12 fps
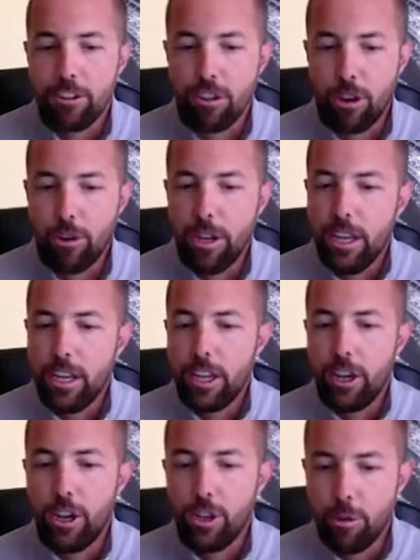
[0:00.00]
So,
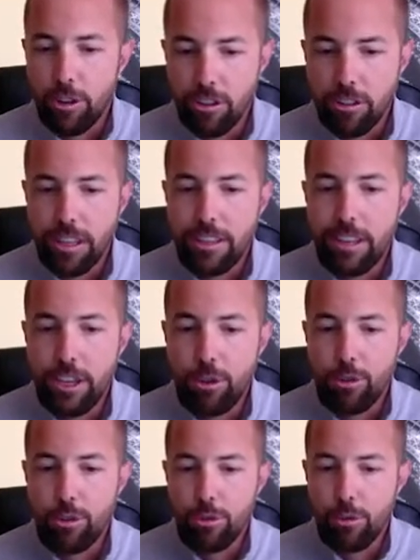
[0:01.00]
you know, you would just continue
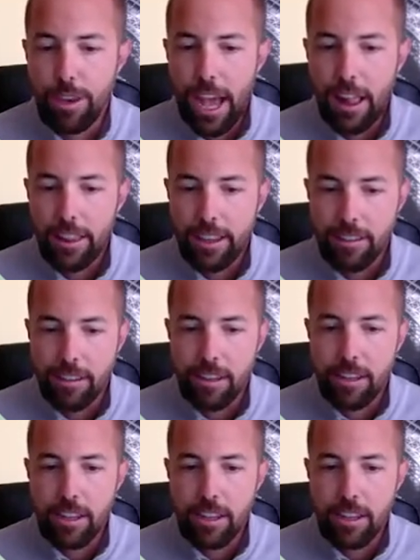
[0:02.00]
through Dallas